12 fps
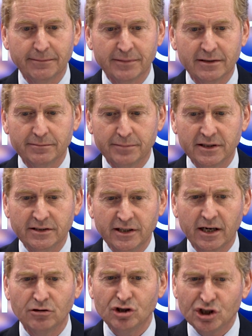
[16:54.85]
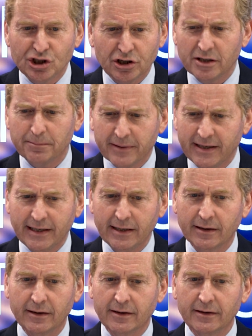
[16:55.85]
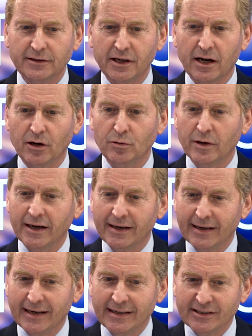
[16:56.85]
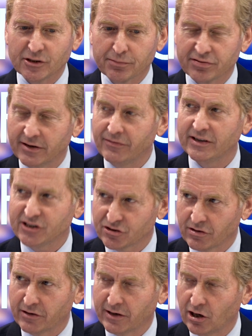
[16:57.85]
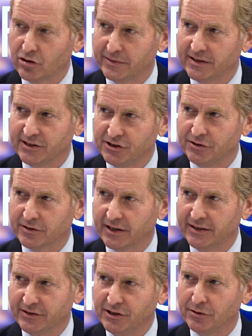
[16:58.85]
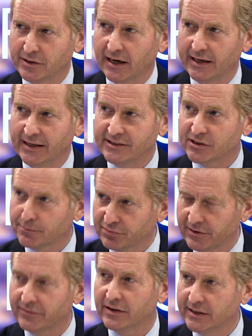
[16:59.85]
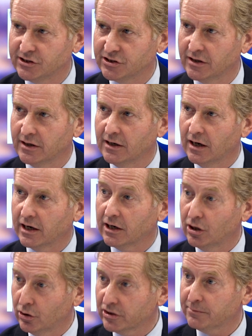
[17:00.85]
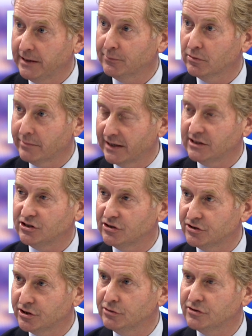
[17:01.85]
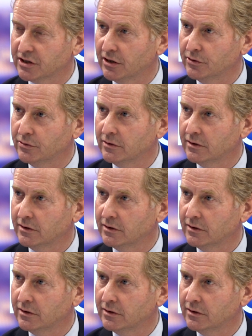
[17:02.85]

But should it be, it is a privilege to own a home in the UK. It's a privilege, and a lot of people manage to do so.